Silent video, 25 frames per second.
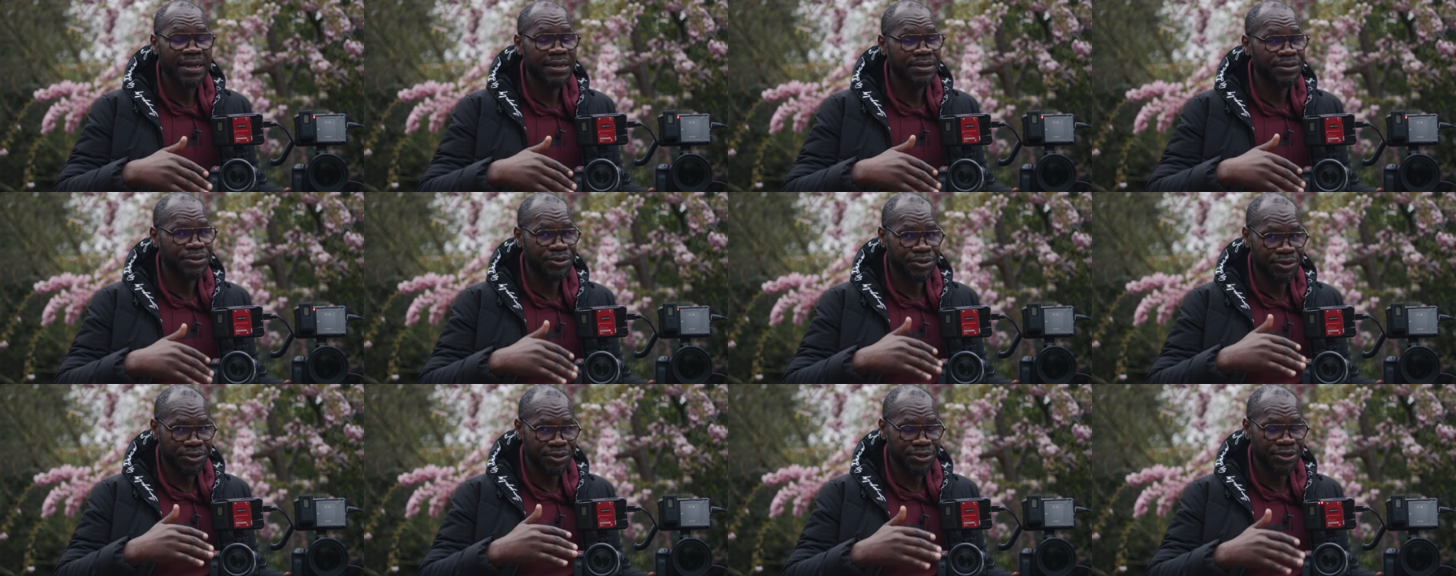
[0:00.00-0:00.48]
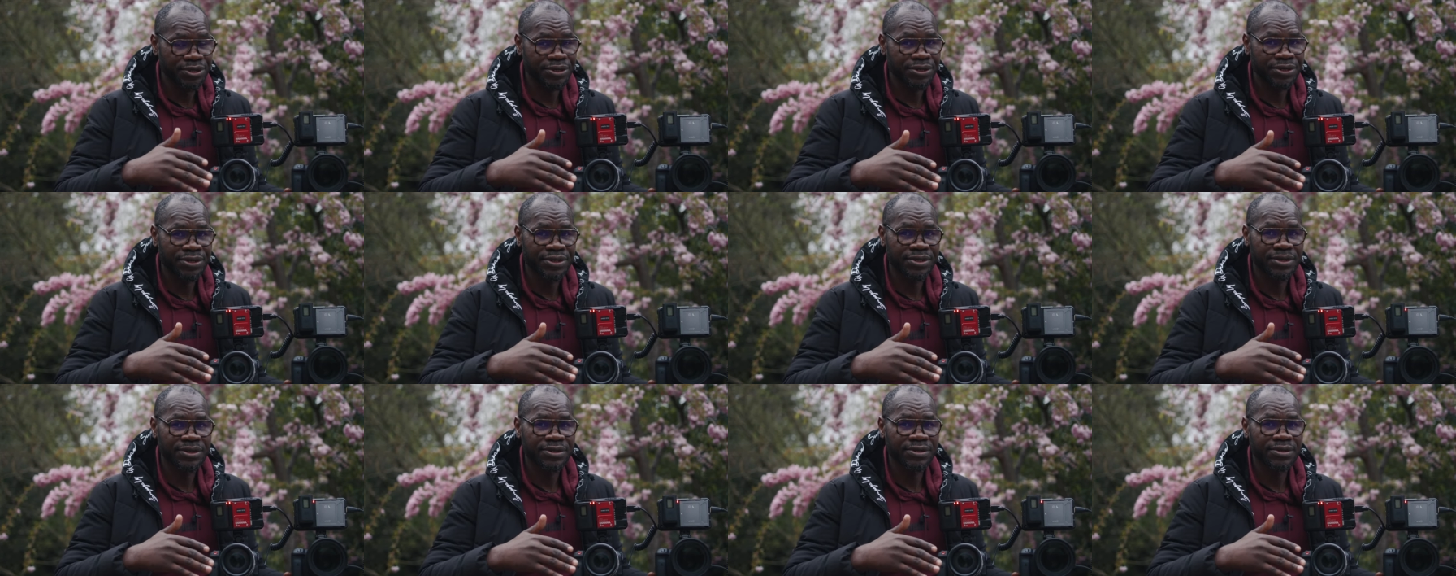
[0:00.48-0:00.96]
It's
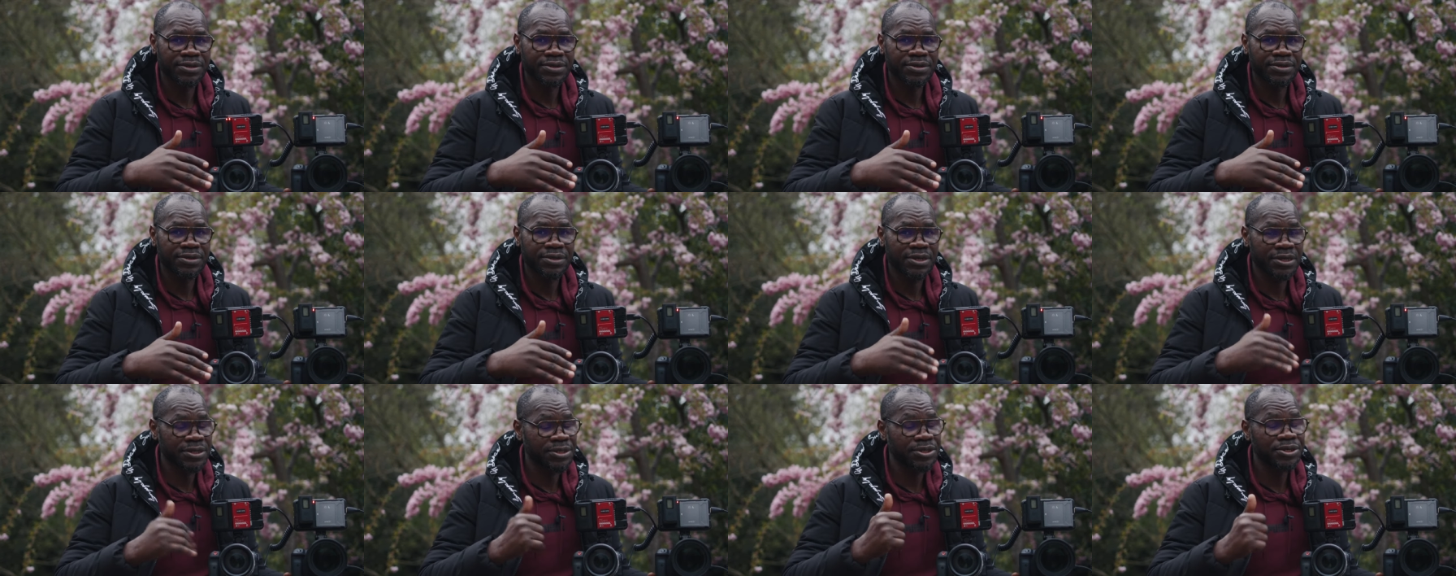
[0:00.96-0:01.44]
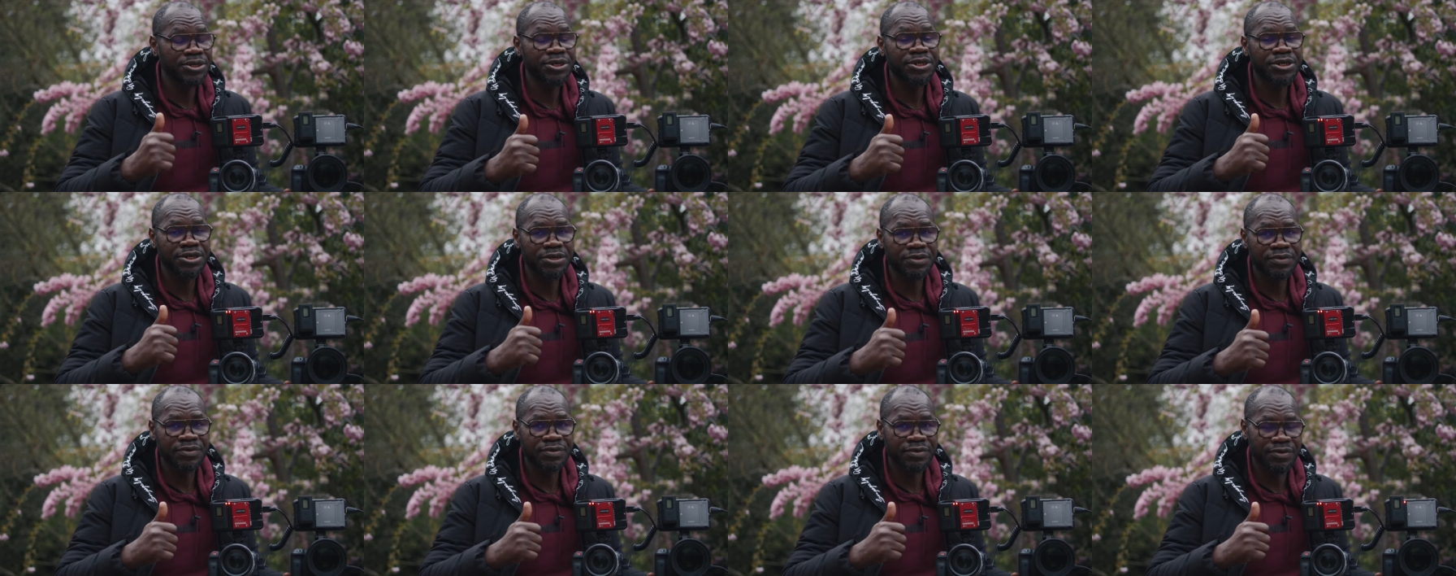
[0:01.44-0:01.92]
really, it's
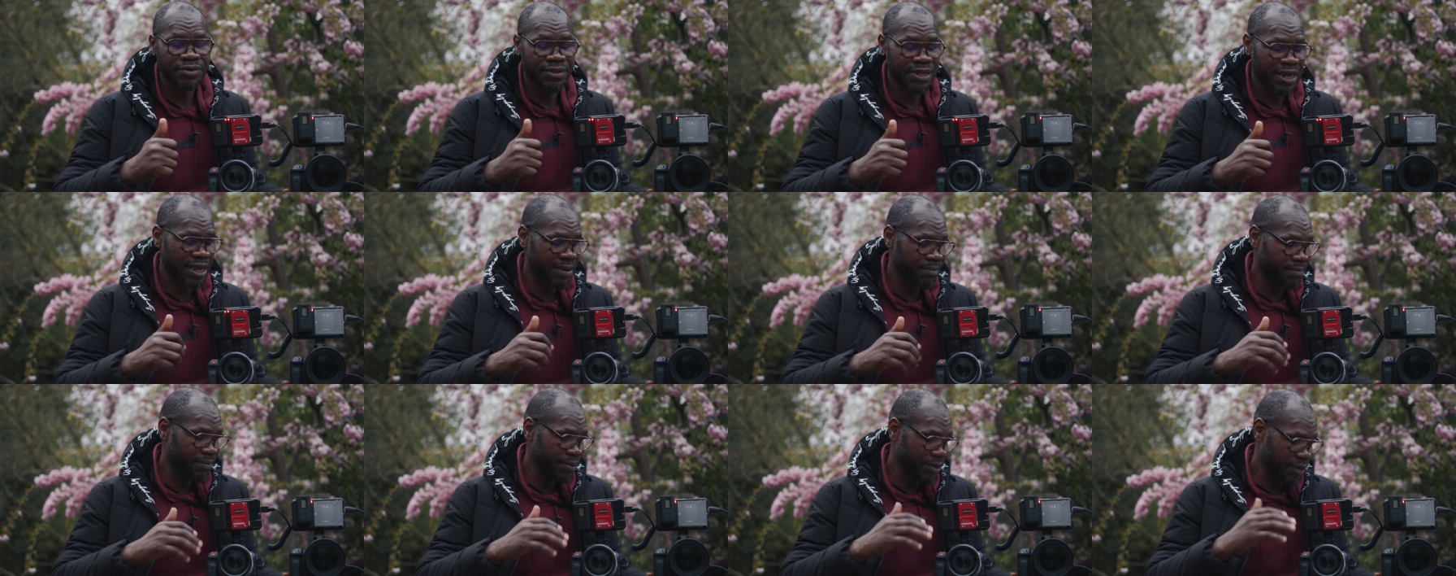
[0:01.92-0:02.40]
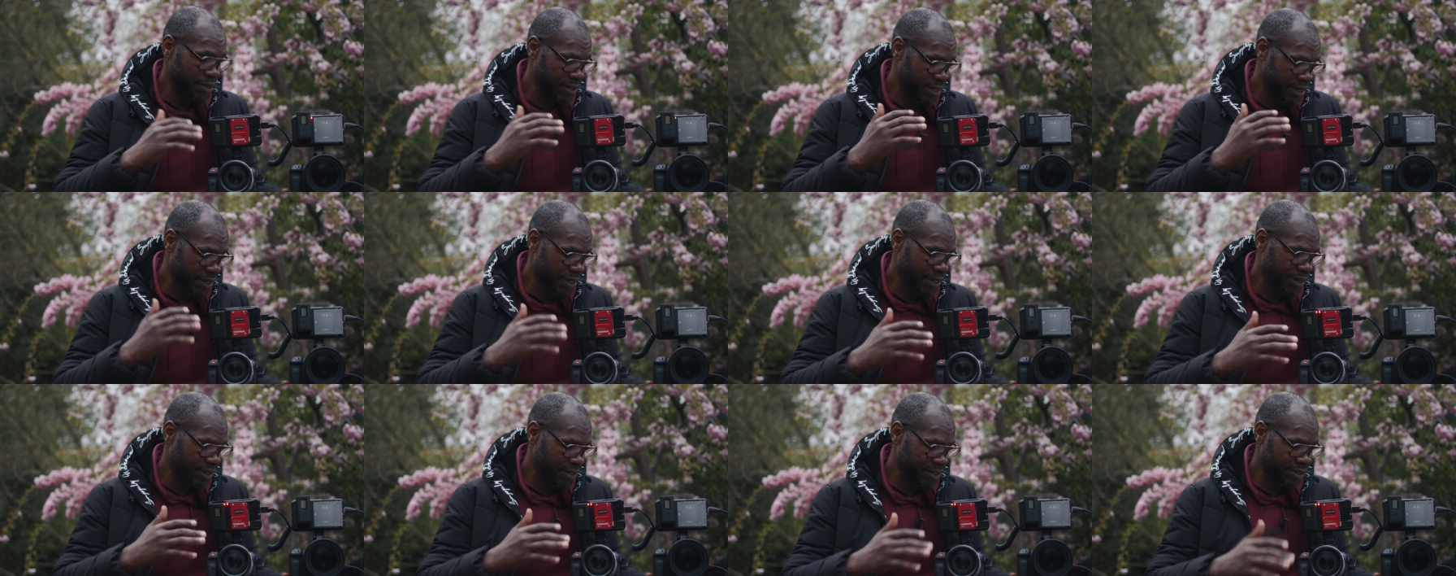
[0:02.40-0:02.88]
really good. I'm
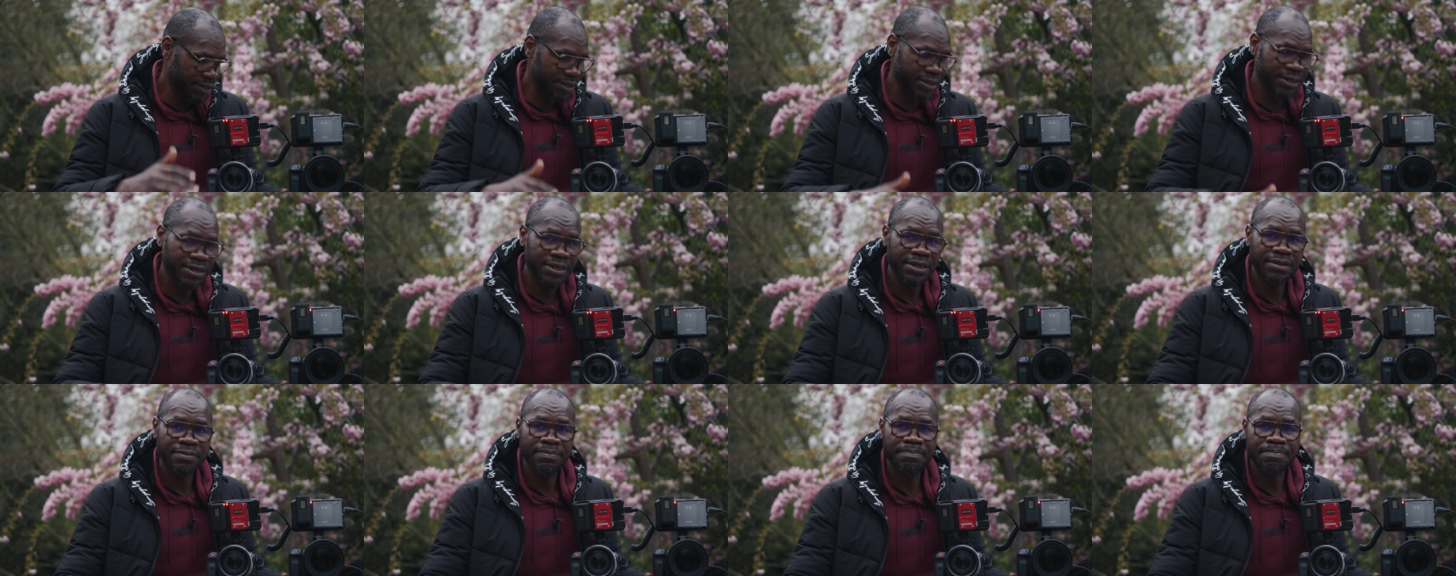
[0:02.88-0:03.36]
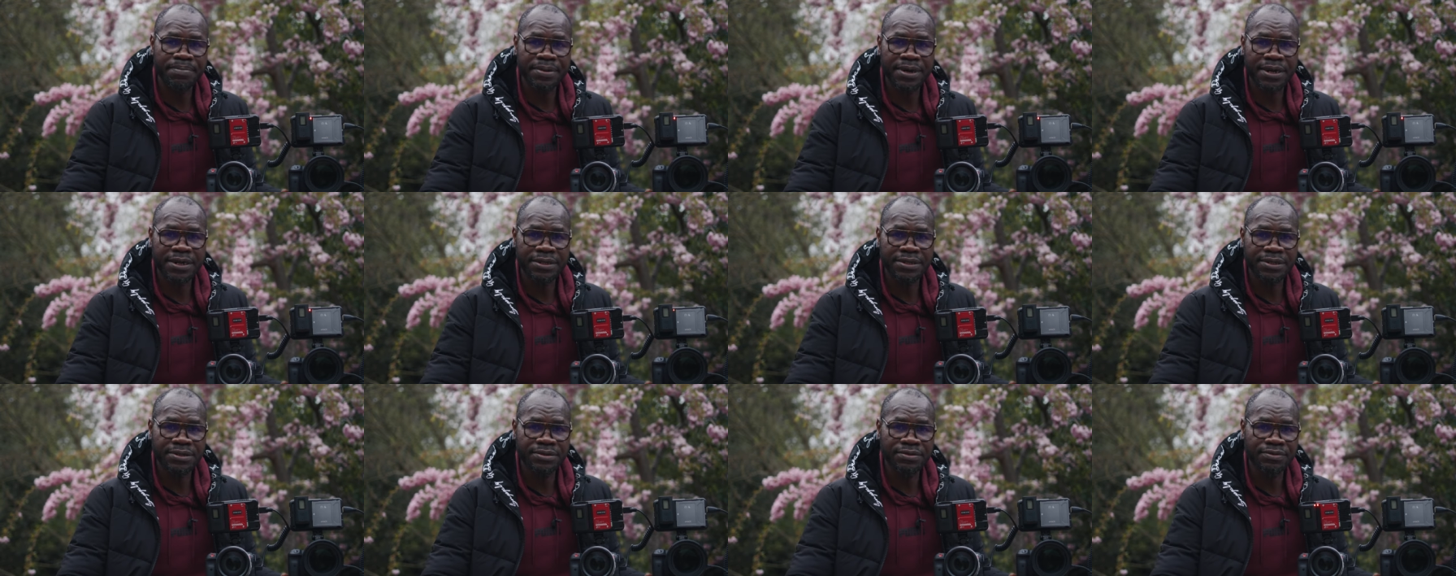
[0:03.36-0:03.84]
really, really
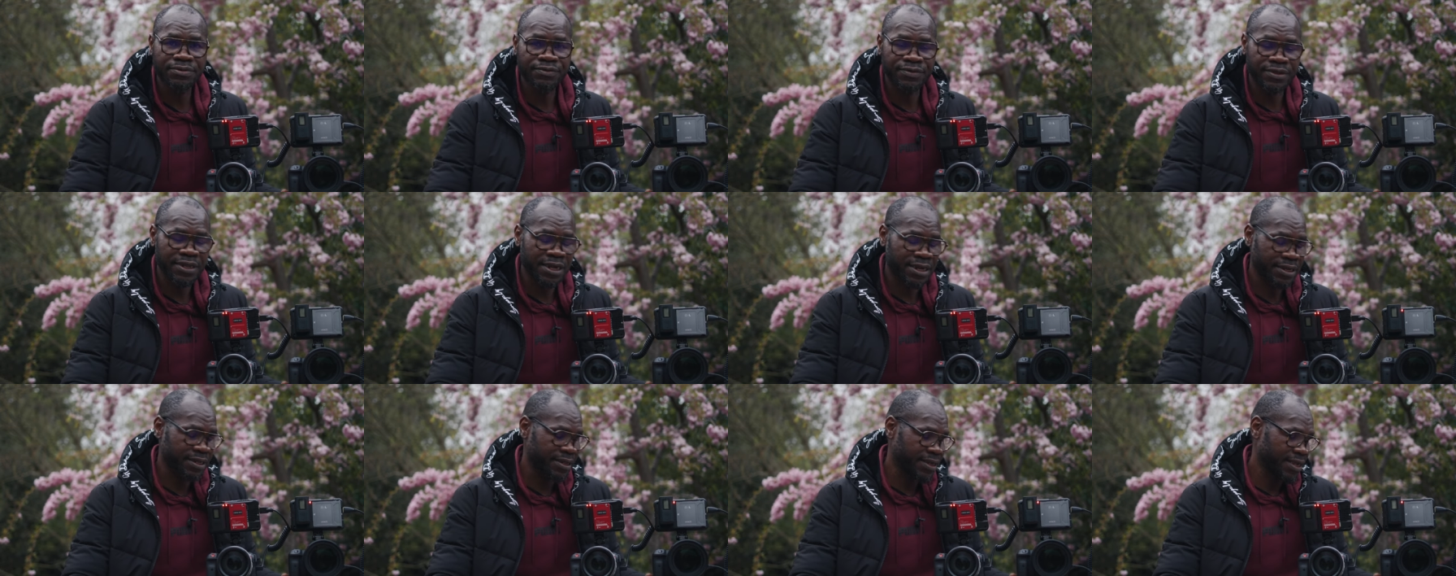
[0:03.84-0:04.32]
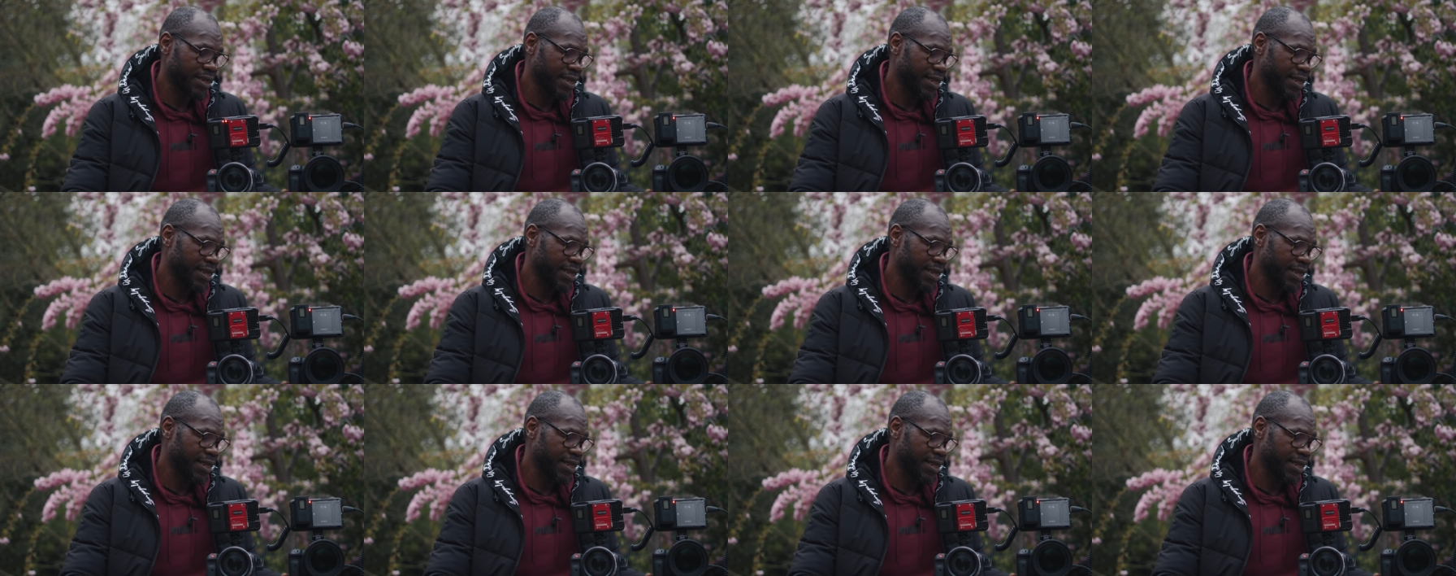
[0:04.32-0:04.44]
impressed with that.